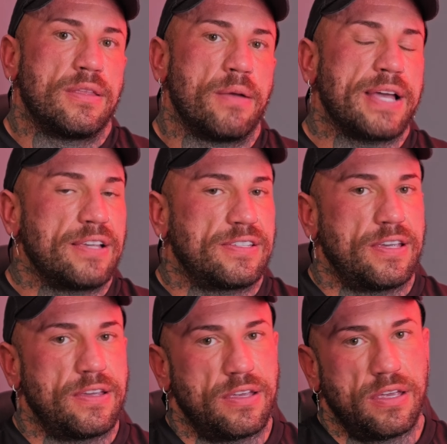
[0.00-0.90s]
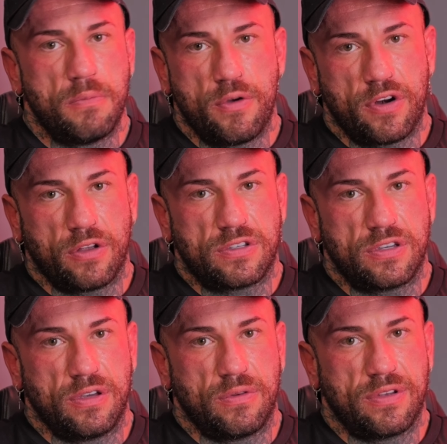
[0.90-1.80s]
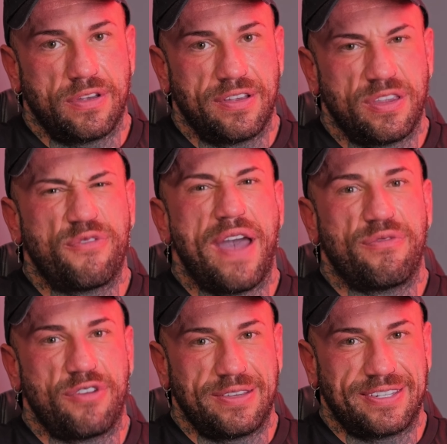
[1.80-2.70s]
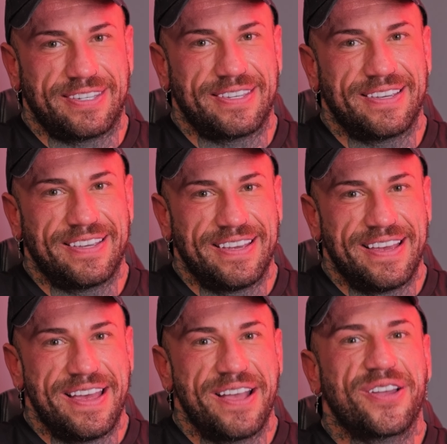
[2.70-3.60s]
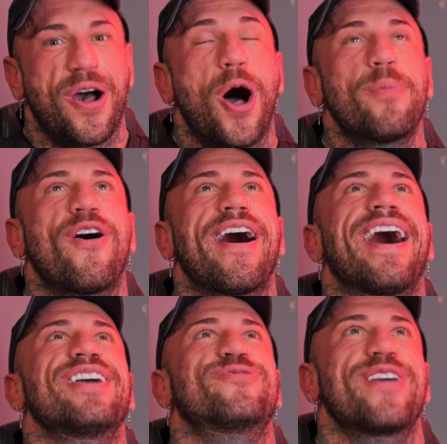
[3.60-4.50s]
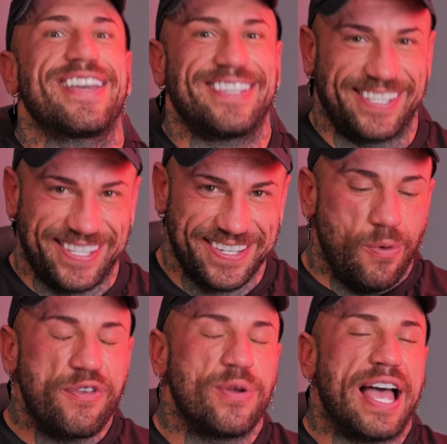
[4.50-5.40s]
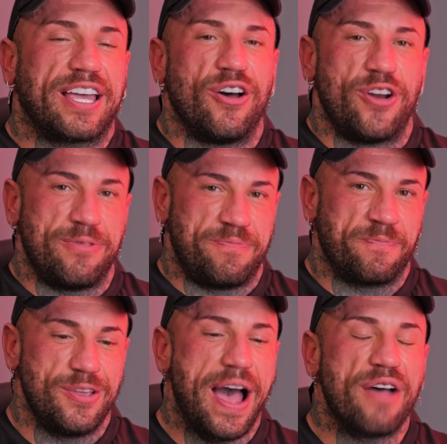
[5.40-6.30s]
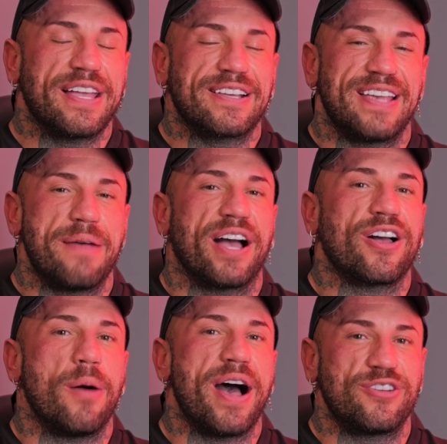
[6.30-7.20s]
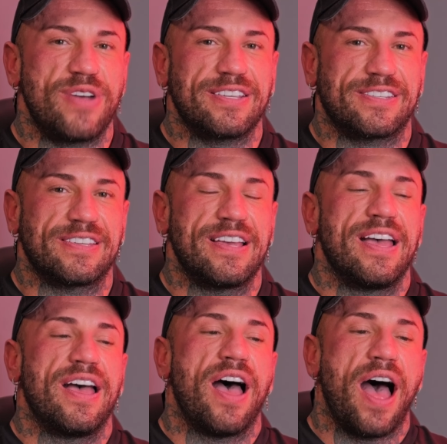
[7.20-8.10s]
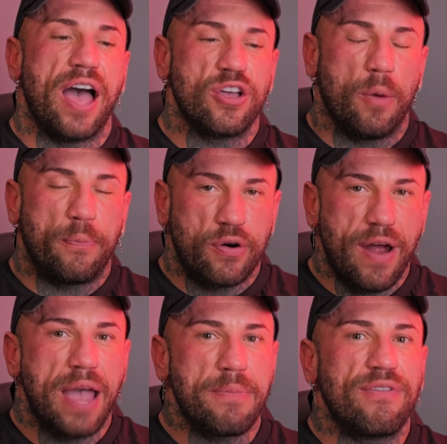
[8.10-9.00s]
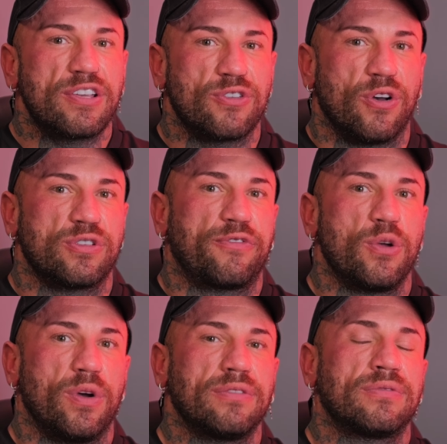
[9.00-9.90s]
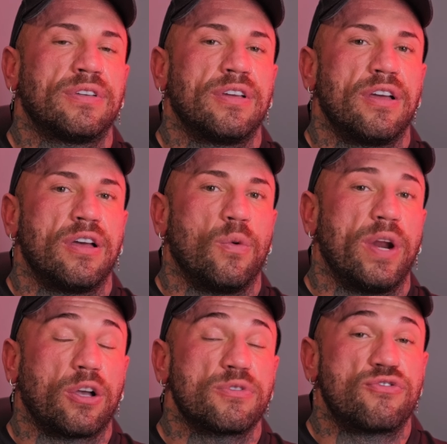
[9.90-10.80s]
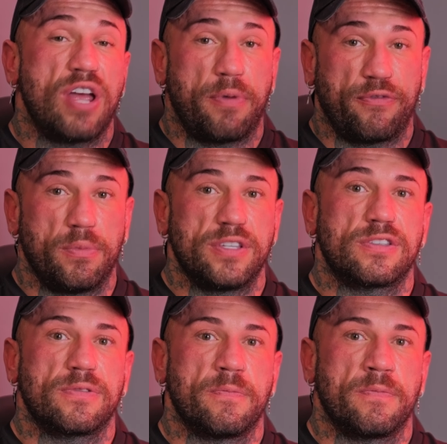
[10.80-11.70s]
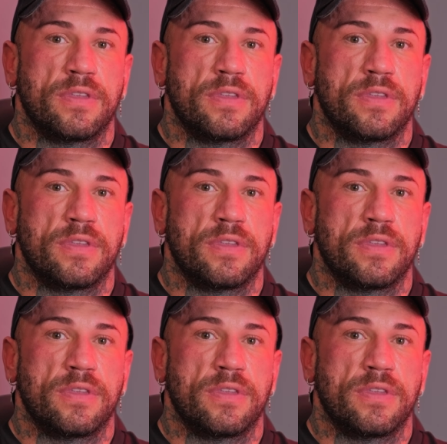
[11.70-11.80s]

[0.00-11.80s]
Now guys, moving on to the favorites. Carbohydrates. Whether you like it or not, you have to accept that carbohydrates are your primary source of fuel when it comes to training performance.